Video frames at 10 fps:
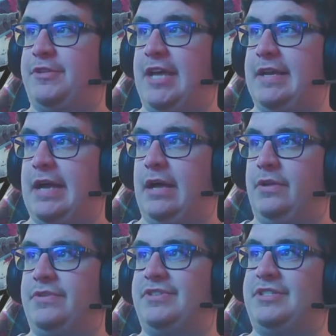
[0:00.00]

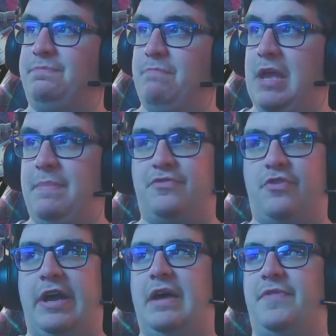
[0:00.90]
$10, maybe
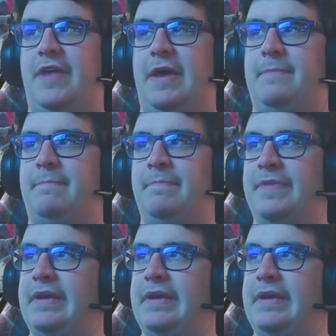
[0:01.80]
try it out then.